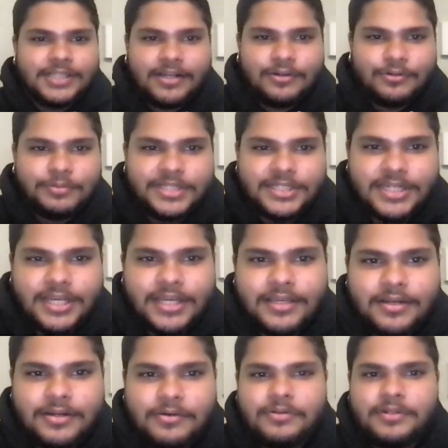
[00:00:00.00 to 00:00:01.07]
not OBJ,
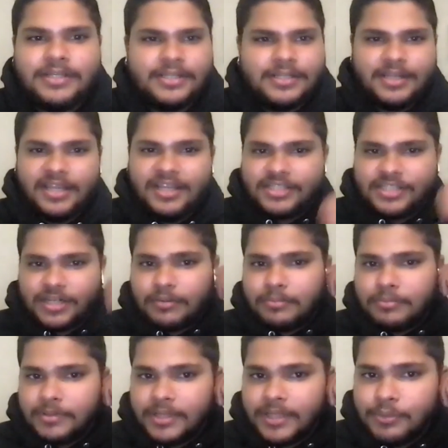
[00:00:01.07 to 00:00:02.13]
you know. Nick Chubb,
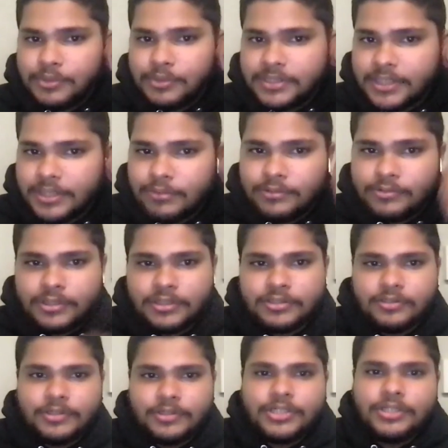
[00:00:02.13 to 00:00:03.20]
he was he was
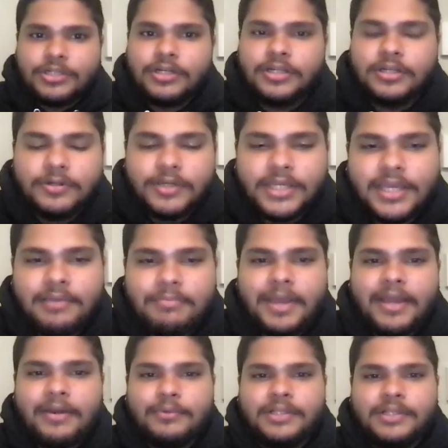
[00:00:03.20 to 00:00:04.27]
also injured, you know. He came
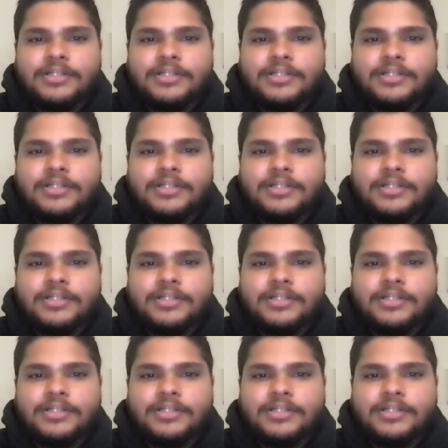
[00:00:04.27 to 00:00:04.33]
back with